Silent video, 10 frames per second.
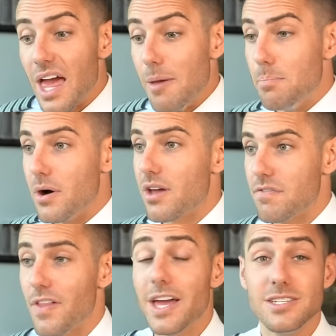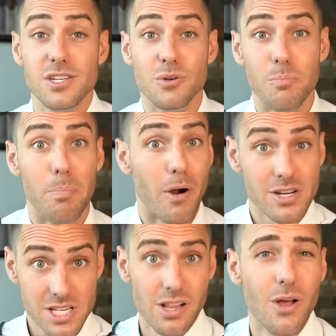and book a flight to
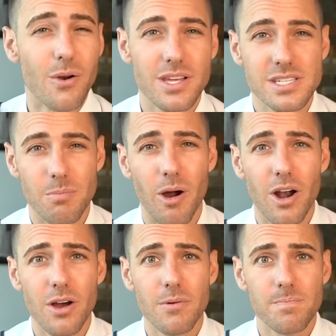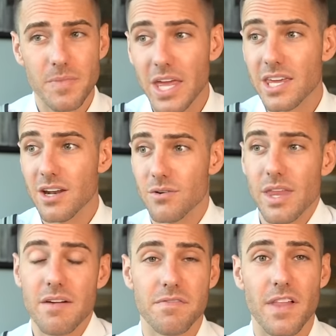Barcelona tomorrow and get on
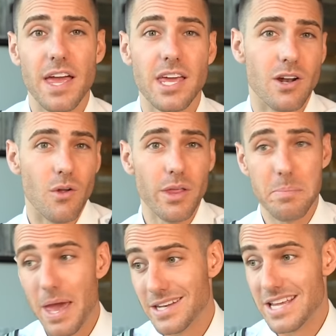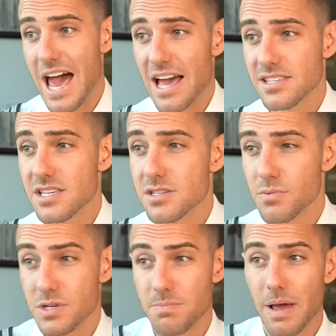that flight and only pay taxes,
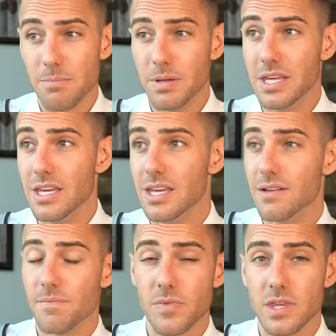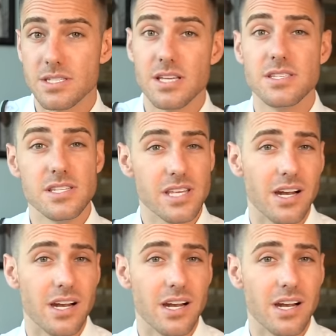which might be, since it's